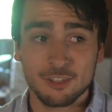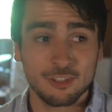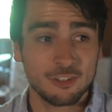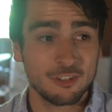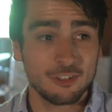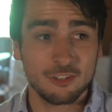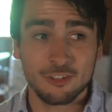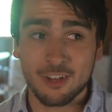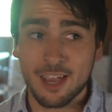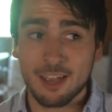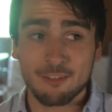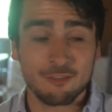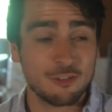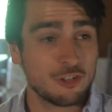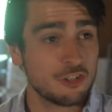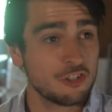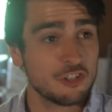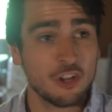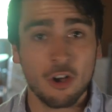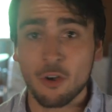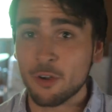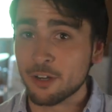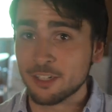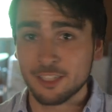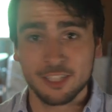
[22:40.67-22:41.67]
You have
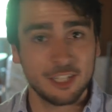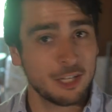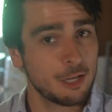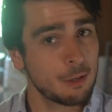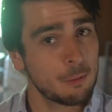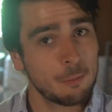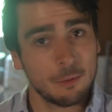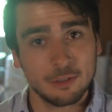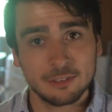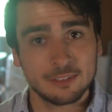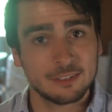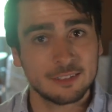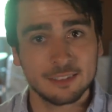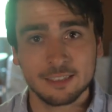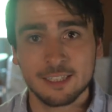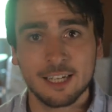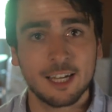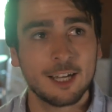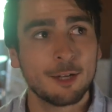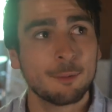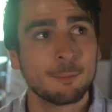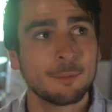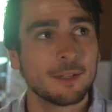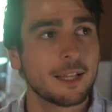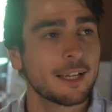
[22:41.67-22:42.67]
no idea what's to
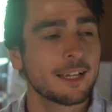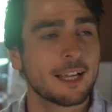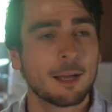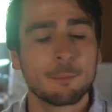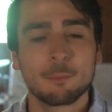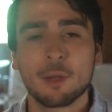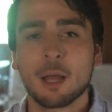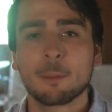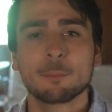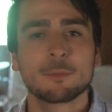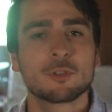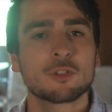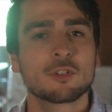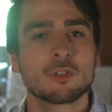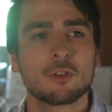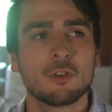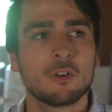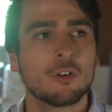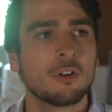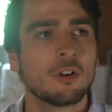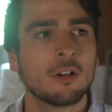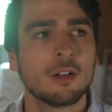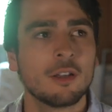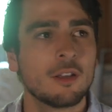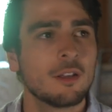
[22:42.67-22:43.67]
come. Like, I'm, I'm
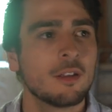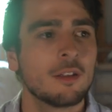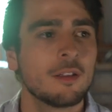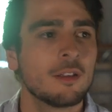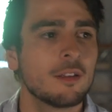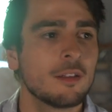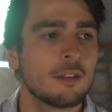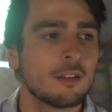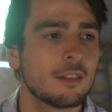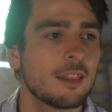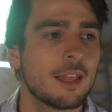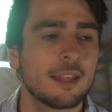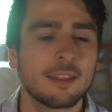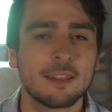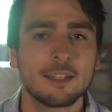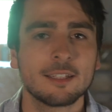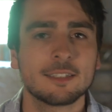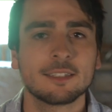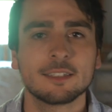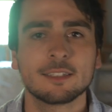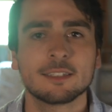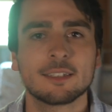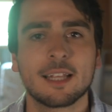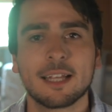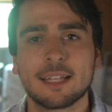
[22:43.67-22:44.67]
sure that
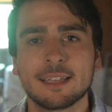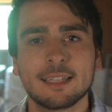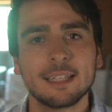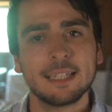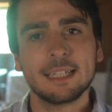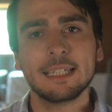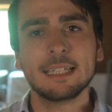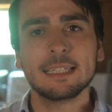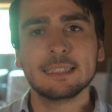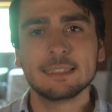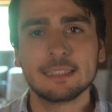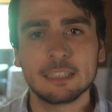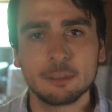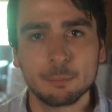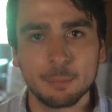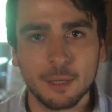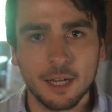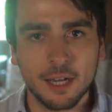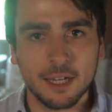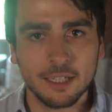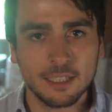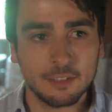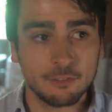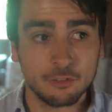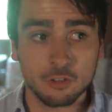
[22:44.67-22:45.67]
this is like the easy
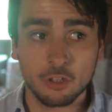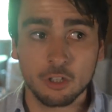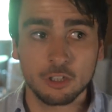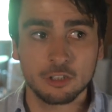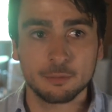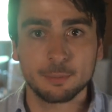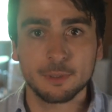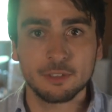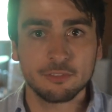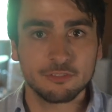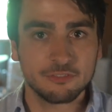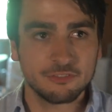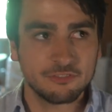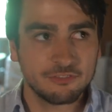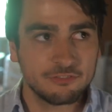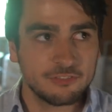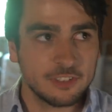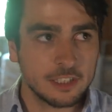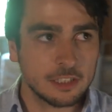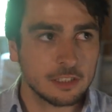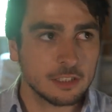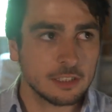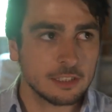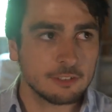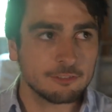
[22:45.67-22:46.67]
part, even though it's been
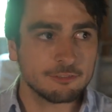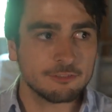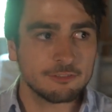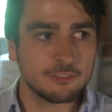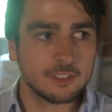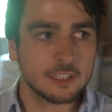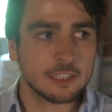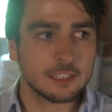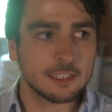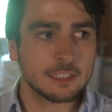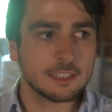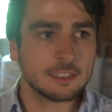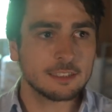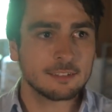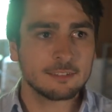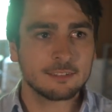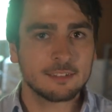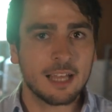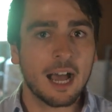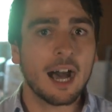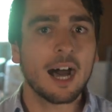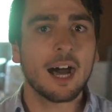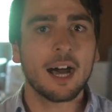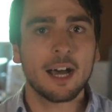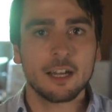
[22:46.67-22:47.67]
very, very
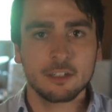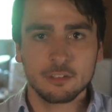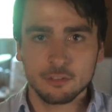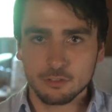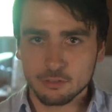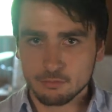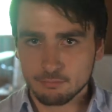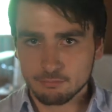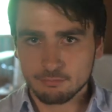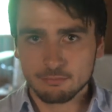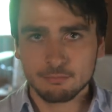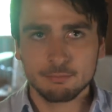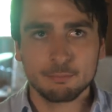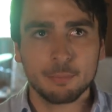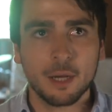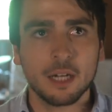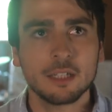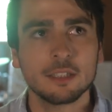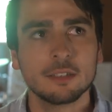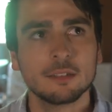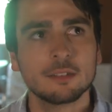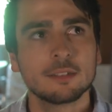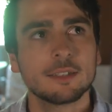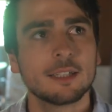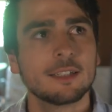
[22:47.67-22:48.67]
hard, pun
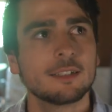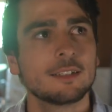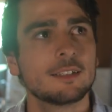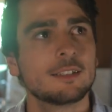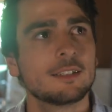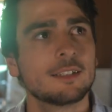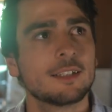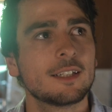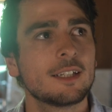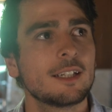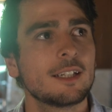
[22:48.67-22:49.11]
intended.